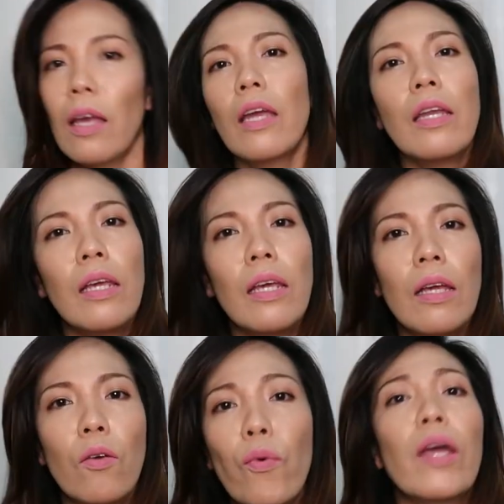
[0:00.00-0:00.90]

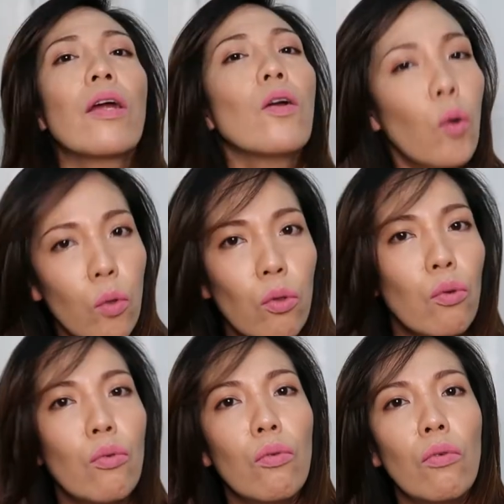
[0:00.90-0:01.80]
Anywhere
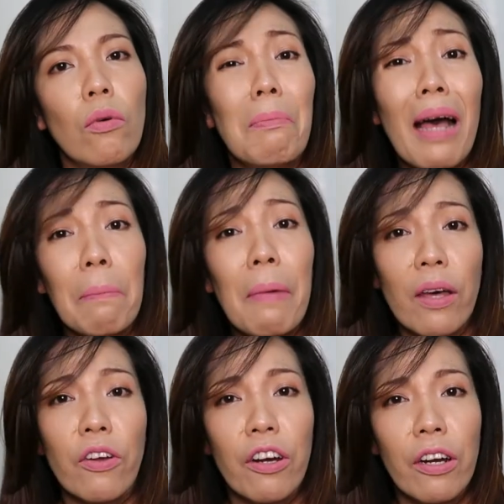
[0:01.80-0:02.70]
go-to
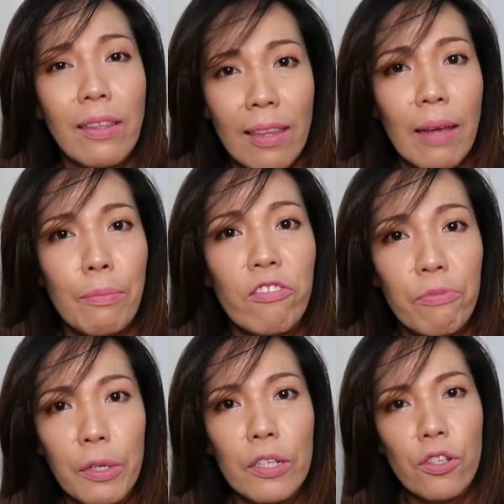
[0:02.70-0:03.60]
backpacker type of
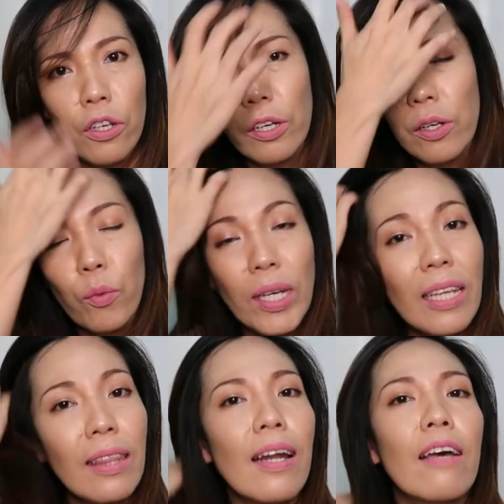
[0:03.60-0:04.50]
person when
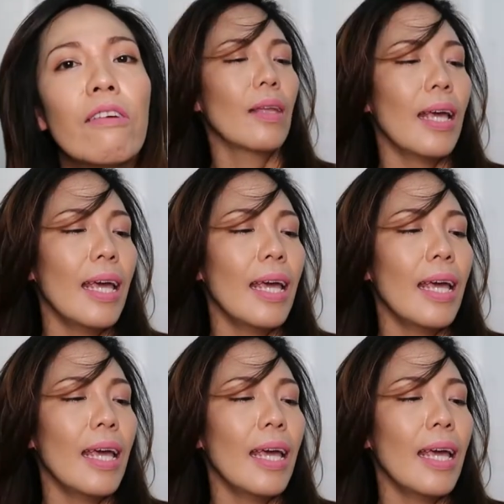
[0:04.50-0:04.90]
I travel.